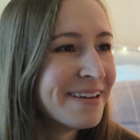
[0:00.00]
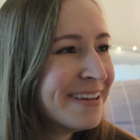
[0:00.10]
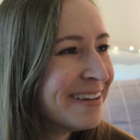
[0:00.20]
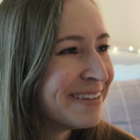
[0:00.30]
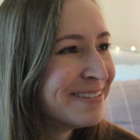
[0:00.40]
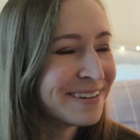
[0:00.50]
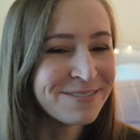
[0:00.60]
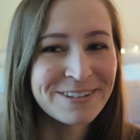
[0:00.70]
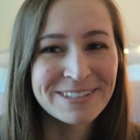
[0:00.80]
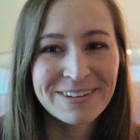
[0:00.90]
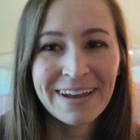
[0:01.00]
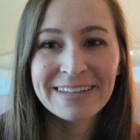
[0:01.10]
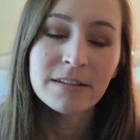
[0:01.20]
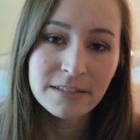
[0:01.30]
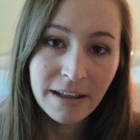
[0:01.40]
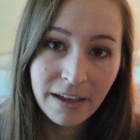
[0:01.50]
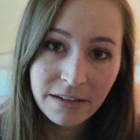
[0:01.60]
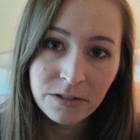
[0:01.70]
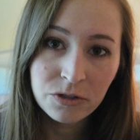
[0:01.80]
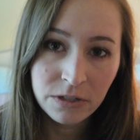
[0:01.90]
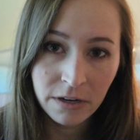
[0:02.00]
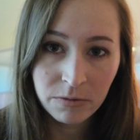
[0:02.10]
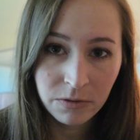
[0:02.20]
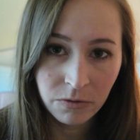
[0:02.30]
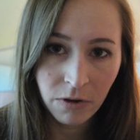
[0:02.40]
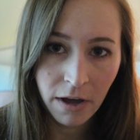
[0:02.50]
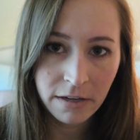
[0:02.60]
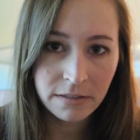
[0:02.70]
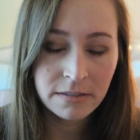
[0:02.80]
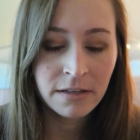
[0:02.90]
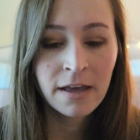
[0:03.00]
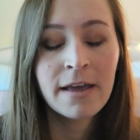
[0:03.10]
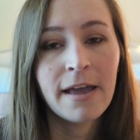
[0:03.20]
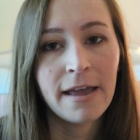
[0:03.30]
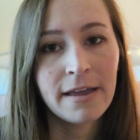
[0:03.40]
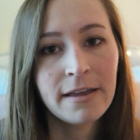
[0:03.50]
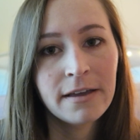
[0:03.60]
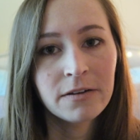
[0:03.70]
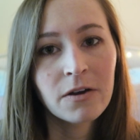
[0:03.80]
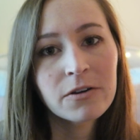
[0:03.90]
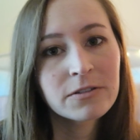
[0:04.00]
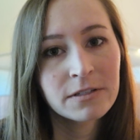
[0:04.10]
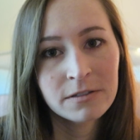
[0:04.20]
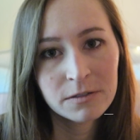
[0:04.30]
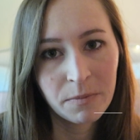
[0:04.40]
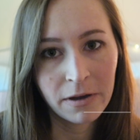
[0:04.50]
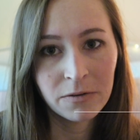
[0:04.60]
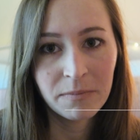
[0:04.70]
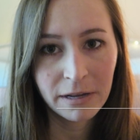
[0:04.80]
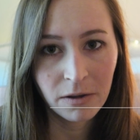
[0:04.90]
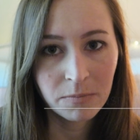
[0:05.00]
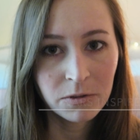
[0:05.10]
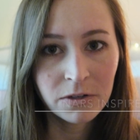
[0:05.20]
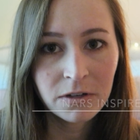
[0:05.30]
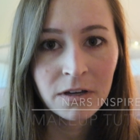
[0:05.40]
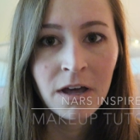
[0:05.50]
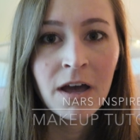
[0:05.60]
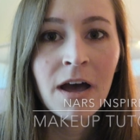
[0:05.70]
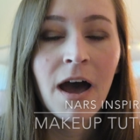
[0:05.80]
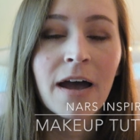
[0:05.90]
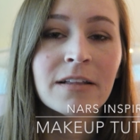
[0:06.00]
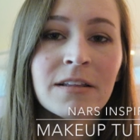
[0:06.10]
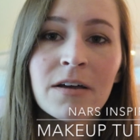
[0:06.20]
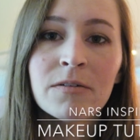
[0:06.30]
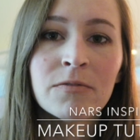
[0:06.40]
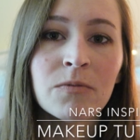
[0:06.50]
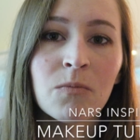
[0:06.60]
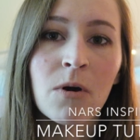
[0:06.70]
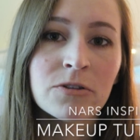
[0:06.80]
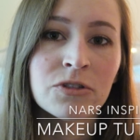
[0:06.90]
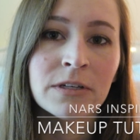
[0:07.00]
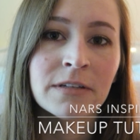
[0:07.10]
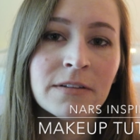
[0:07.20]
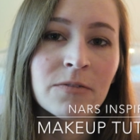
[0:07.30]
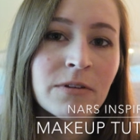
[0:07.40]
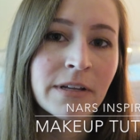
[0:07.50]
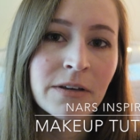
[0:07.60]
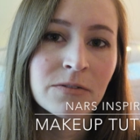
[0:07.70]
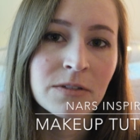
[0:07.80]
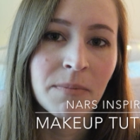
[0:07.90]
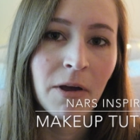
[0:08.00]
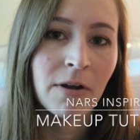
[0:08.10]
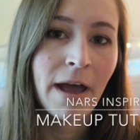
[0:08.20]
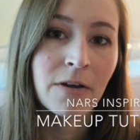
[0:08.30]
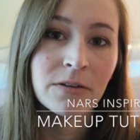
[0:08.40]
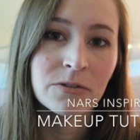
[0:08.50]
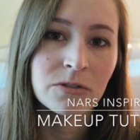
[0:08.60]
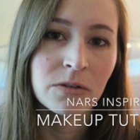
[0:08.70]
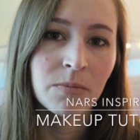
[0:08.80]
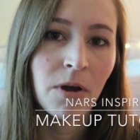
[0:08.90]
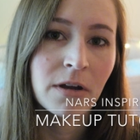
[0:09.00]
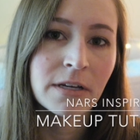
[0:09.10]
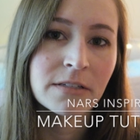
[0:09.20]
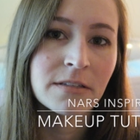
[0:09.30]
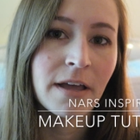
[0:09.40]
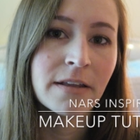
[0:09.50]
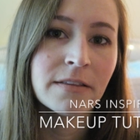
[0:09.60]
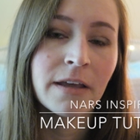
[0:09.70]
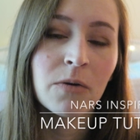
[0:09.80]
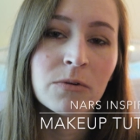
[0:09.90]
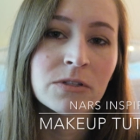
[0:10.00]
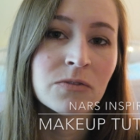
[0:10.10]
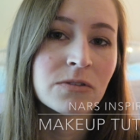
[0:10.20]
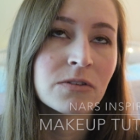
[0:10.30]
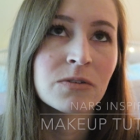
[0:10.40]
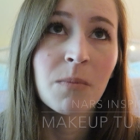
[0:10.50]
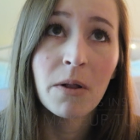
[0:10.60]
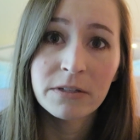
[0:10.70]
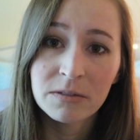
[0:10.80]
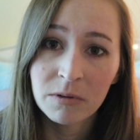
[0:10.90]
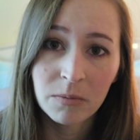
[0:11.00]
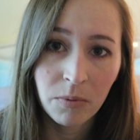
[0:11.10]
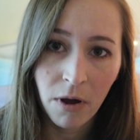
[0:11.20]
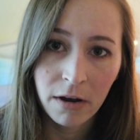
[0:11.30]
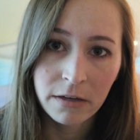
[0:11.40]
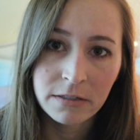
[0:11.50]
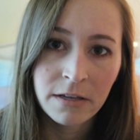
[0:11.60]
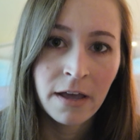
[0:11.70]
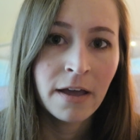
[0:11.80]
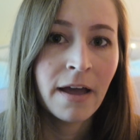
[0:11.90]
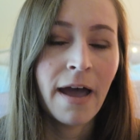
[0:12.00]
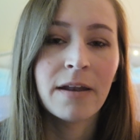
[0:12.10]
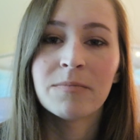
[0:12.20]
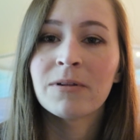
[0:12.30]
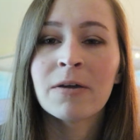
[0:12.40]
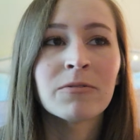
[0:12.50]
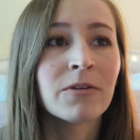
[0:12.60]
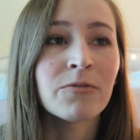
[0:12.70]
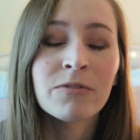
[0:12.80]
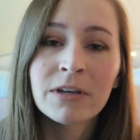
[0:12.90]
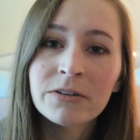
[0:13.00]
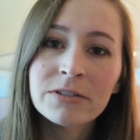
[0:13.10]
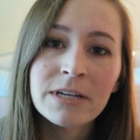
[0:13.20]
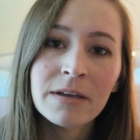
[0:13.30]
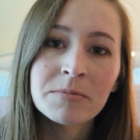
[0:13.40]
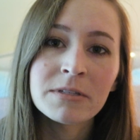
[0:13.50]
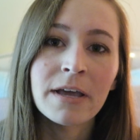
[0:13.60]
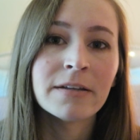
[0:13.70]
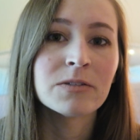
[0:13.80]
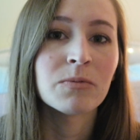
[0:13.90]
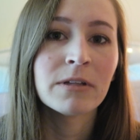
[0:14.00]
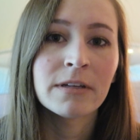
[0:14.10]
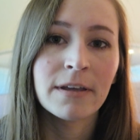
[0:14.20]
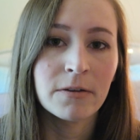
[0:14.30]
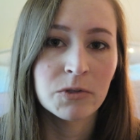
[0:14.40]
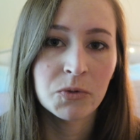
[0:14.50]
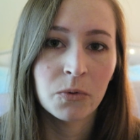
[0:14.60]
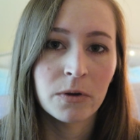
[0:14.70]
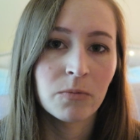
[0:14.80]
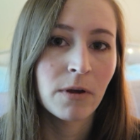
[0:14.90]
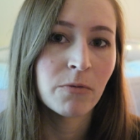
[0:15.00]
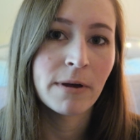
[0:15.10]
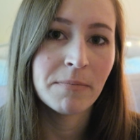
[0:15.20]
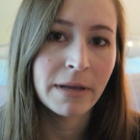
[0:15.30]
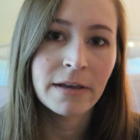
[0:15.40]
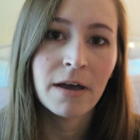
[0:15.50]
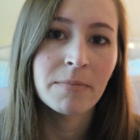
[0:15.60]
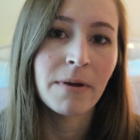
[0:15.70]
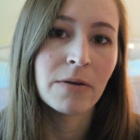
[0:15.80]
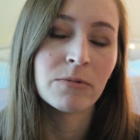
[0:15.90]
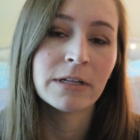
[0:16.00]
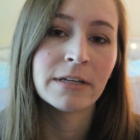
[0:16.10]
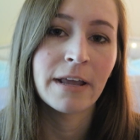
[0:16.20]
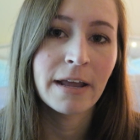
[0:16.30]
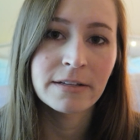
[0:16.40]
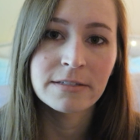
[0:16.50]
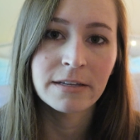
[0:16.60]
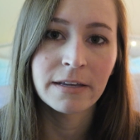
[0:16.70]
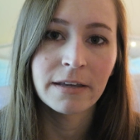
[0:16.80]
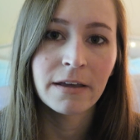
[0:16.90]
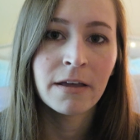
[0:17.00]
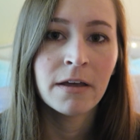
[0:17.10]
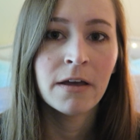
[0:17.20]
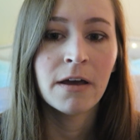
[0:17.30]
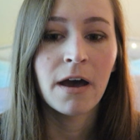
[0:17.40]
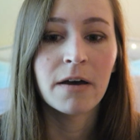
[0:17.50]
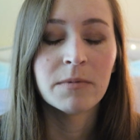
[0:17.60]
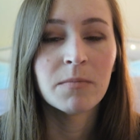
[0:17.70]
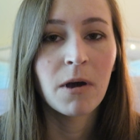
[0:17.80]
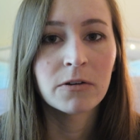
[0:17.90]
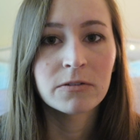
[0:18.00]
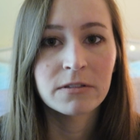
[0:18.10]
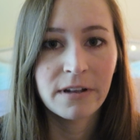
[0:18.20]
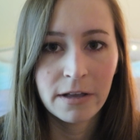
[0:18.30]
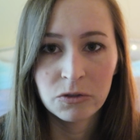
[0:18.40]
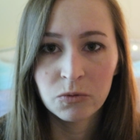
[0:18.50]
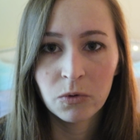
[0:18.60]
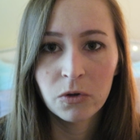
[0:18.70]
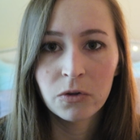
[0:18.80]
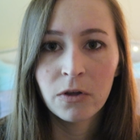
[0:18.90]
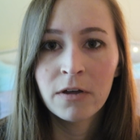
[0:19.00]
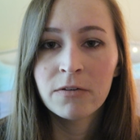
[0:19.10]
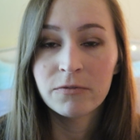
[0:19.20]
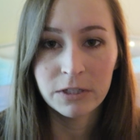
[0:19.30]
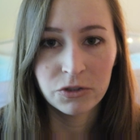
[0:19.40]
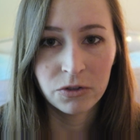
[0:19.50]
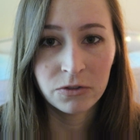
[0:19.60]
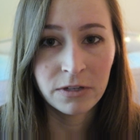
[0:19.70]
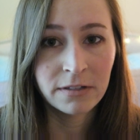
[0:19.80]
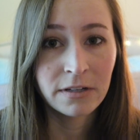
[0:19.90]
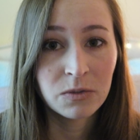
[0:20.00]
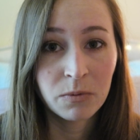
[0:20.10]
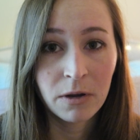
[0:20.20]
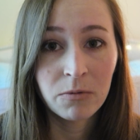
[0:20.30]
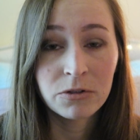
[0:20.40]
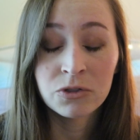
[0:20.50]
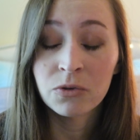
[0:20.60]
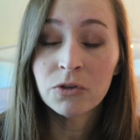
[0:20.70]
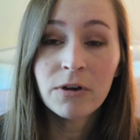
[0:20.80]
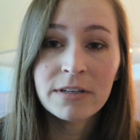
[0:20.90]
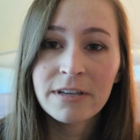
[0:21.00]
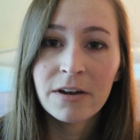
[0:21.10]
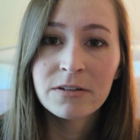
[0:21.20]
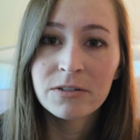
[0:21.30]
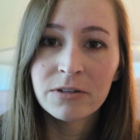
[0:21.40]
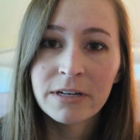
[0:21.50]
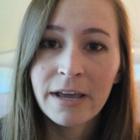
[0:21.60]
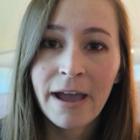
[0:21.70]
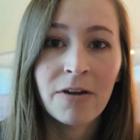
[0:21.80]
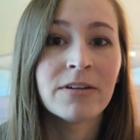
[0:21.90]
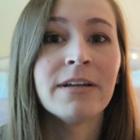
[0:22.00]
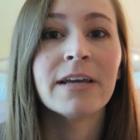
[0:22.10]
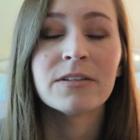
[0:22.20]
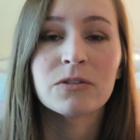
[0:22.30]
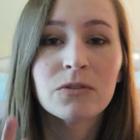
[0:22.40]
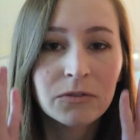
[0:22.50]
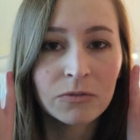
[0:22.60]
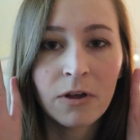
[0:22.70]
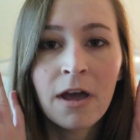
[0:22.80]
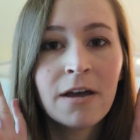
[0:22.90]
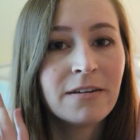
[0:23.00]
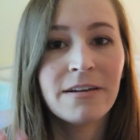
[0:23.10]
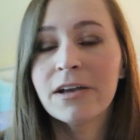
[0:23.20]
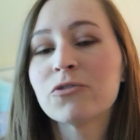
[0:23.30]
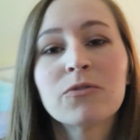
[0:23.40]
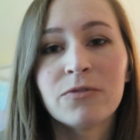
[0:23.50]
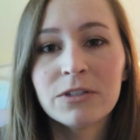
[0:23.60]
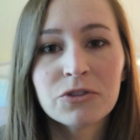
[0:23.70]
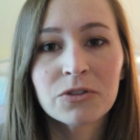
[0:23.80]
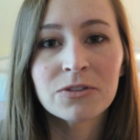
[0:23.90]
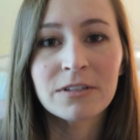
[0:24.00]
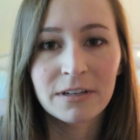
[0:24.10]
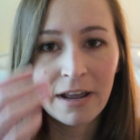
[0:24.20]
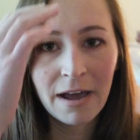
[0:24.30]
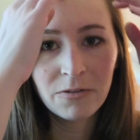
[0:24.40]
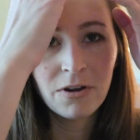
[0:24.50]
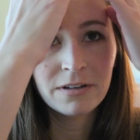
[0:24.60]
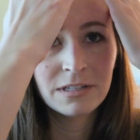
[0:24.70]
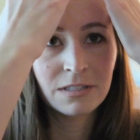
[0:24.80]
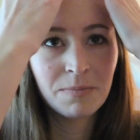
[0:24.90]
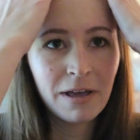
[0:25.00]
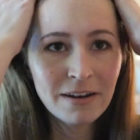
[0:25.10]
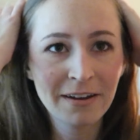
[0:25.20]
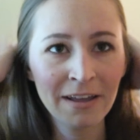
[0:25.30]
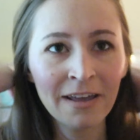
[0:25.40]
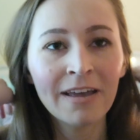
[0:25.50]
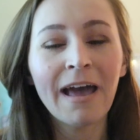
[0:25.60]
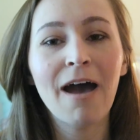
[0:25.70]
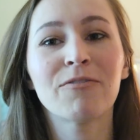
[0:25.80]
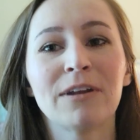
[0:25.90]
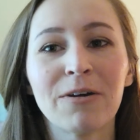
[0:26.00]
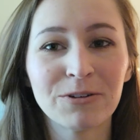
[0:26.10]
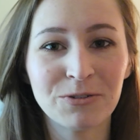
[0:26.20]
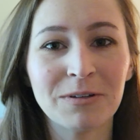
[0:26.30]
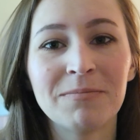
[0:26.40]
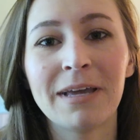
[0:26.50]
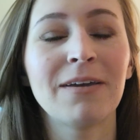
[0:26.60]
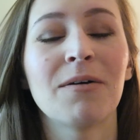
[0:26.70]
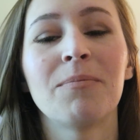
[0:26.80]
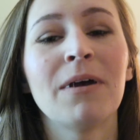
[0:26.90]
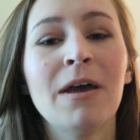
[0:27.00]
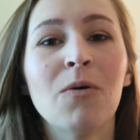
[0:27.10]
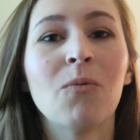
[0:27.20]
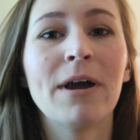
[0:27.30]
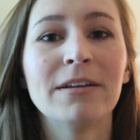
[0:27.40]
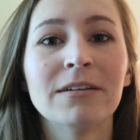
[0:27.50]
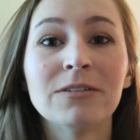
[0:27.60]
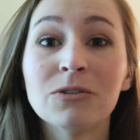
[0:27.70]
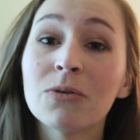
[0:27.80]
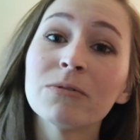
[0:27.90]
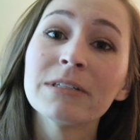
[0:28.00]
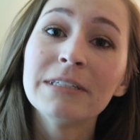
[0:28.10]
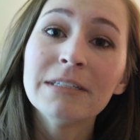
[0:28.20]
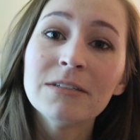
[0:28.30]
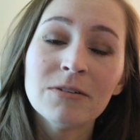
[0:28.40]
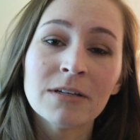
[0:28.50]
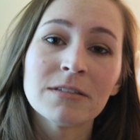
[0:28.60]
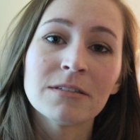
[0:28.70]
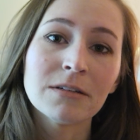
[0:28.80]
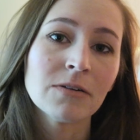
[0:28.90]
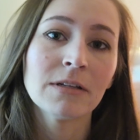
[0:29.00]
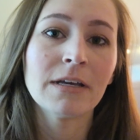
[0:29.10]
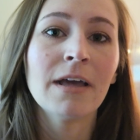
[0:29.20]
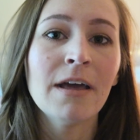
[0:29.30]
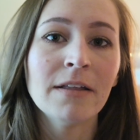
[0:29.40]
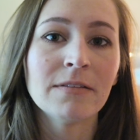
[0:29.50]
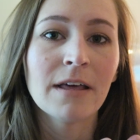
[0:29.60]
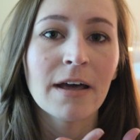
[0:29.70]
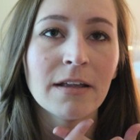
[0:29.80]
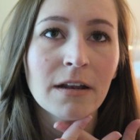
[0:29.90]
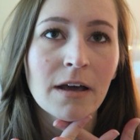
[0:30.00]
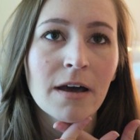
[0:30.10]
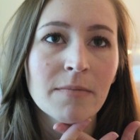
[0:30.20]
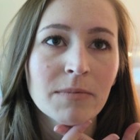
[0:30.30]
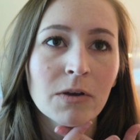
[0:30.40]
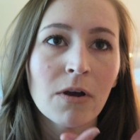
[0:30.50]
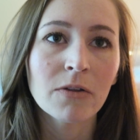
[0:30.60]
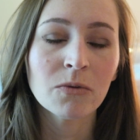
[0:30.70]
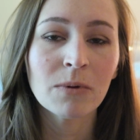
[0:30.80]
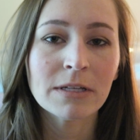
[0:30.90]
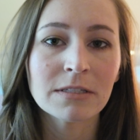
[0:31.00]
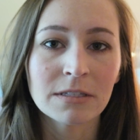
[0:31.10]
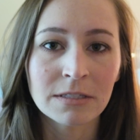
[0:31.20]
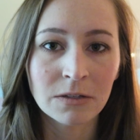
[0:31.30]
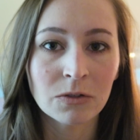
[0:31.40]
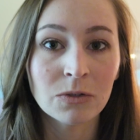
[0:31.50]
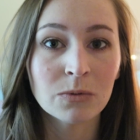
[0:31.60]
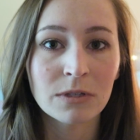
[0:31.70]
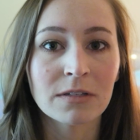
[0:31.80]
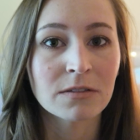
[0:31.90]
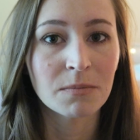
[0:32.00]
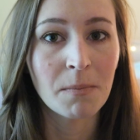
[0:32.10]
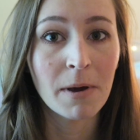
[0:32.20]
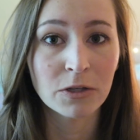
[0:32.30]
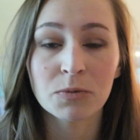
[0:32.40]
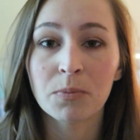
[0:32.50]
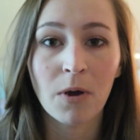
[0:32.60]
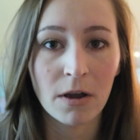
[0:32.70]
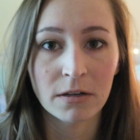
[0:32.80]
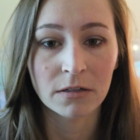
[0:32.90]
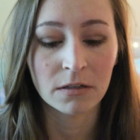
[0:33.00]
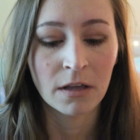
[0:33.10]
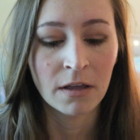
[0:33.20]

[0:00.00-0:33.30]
my voice crack. Today I'm gonna share with you guys a NARS inspired makeup look. I love watching their videos about how to use their products and they always use the smallest amount of product and apply with their fingertips and it's really geared toward runway makeup and really enhancing um, the model's natural features and that's what I want to show you guys how to do today, how to enhance your natural features and how not to spend half an hour doing makeup when you don't really need to necessarily, that um, there are other ways to still use as much product.